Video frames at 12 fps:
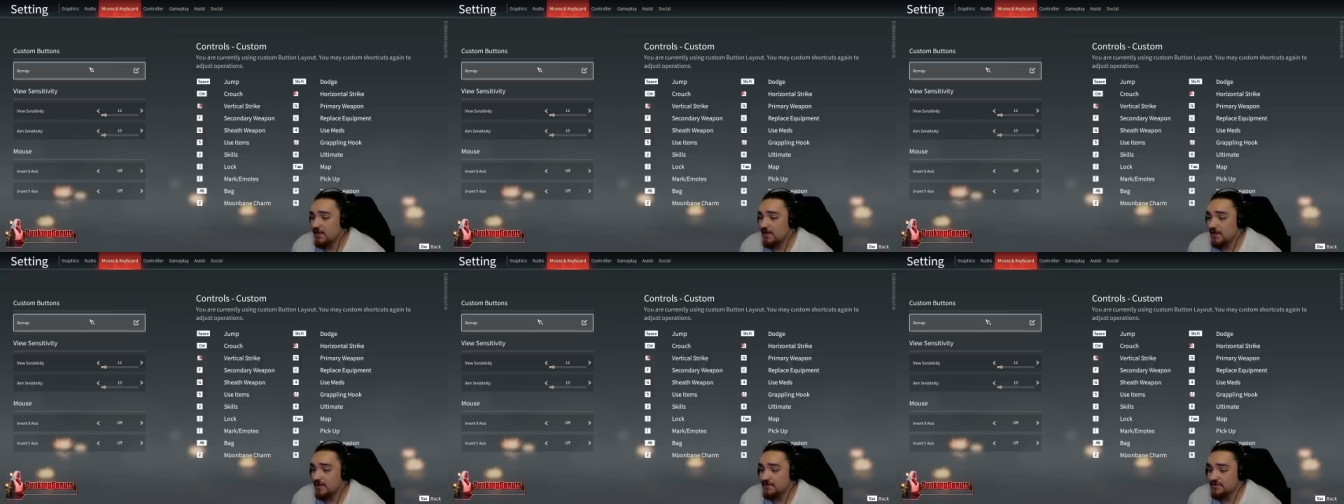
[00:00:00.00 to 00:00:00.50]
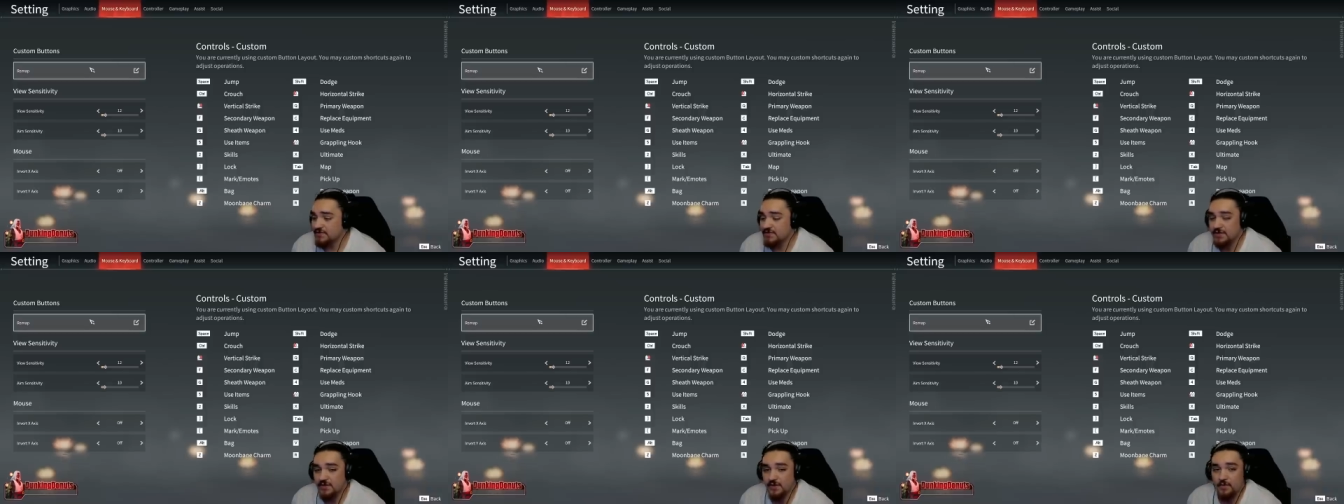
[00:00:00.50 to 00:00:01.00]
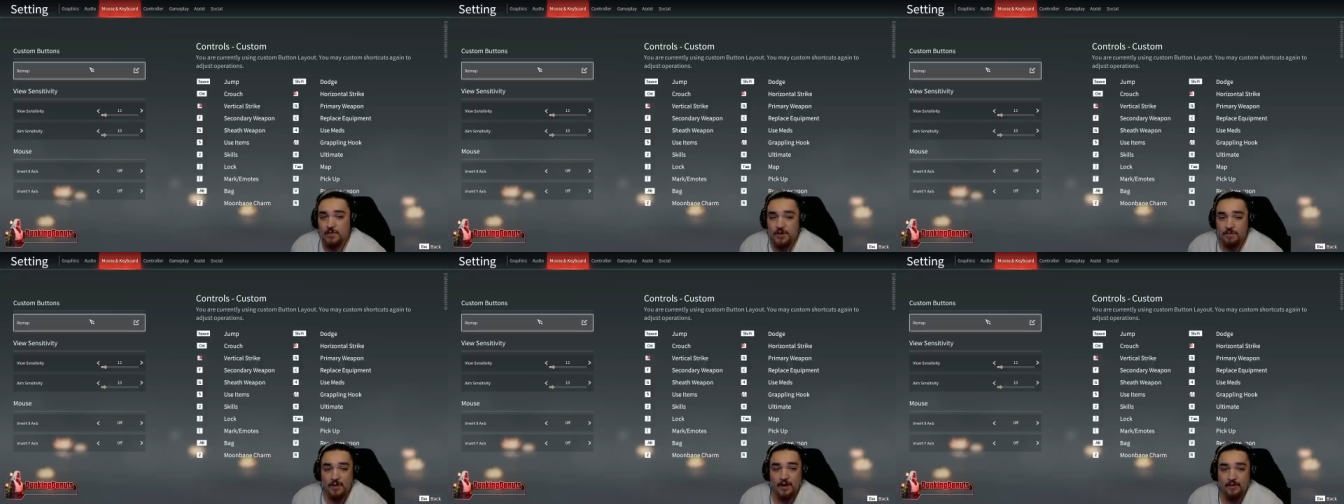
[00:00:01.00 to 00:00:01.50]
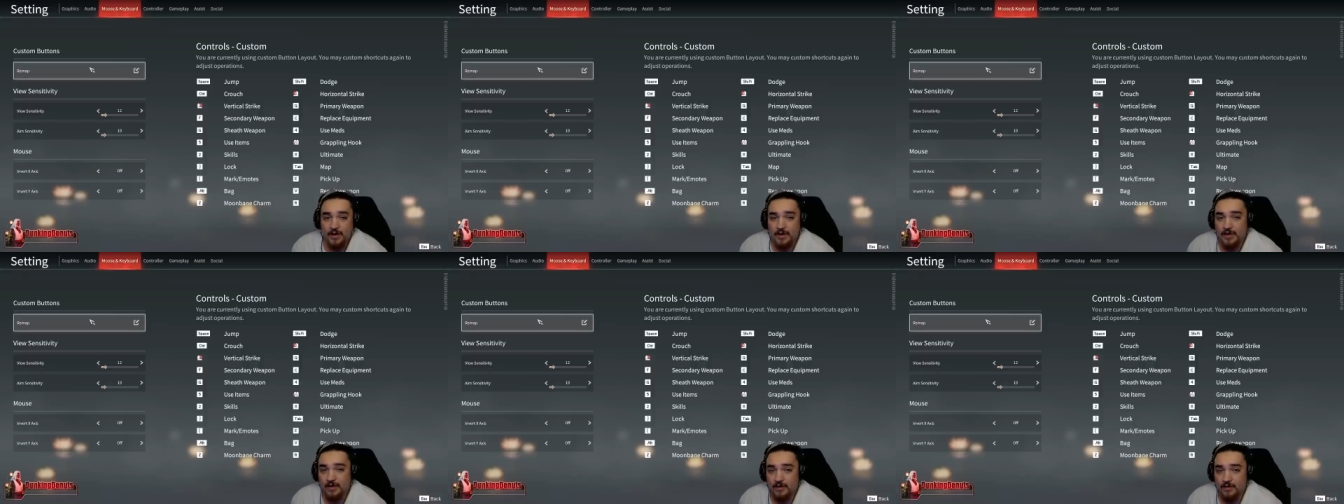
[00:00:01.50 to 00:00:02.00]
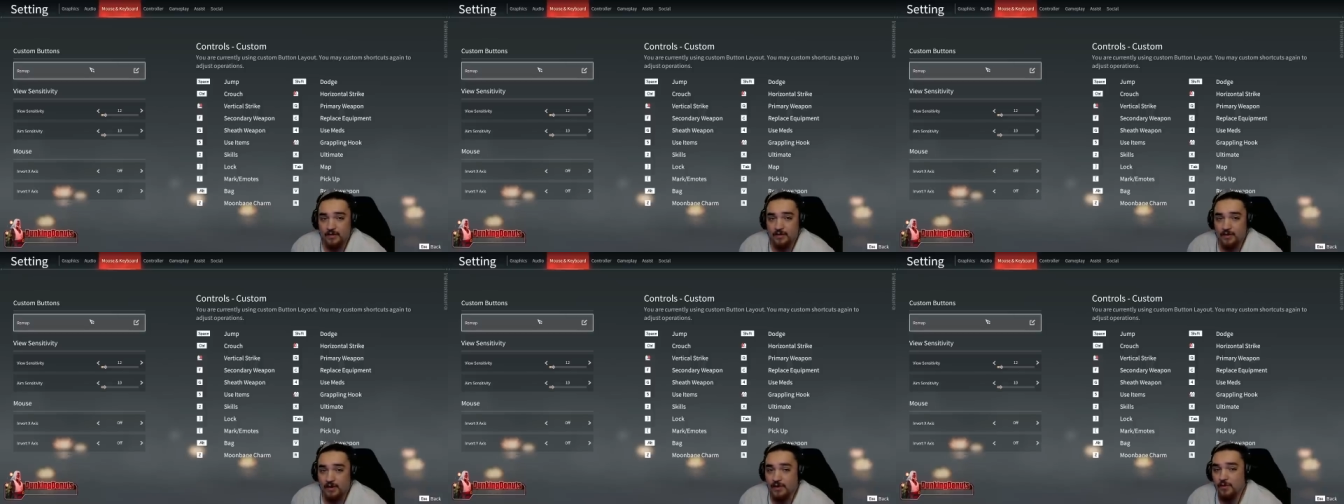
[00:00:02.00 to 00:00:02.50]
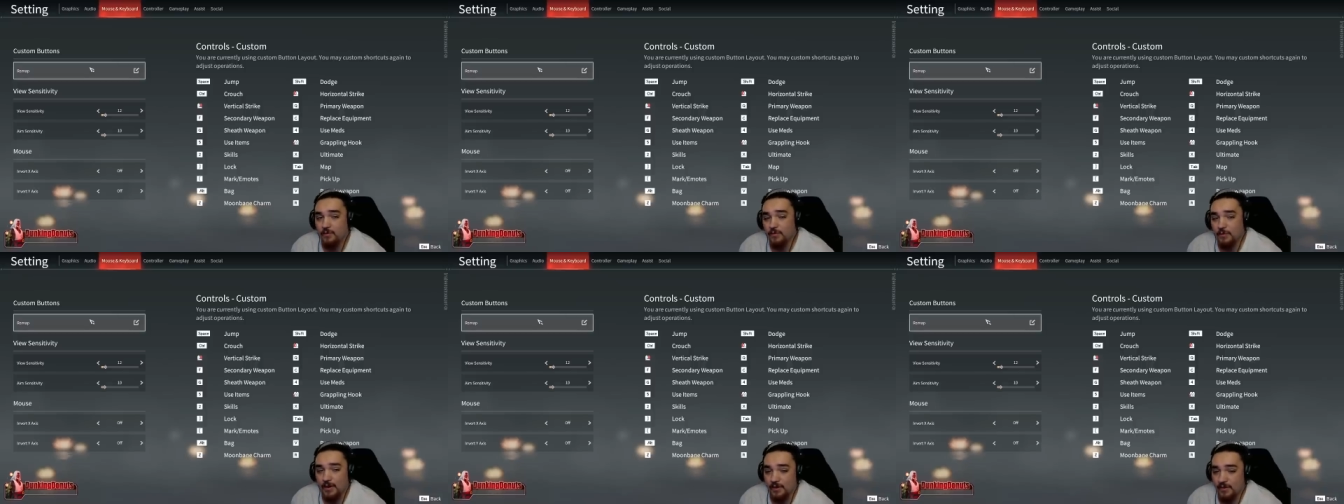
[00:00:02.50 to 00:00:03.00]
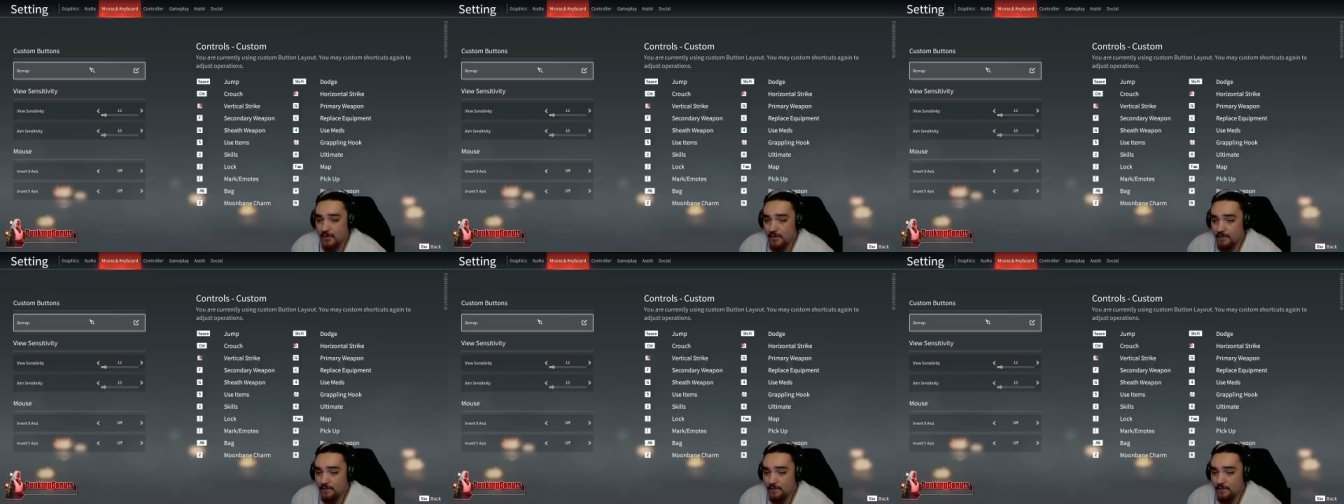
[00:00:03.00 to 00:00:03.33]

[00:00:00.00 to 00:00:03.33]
is quick parry and normal parry.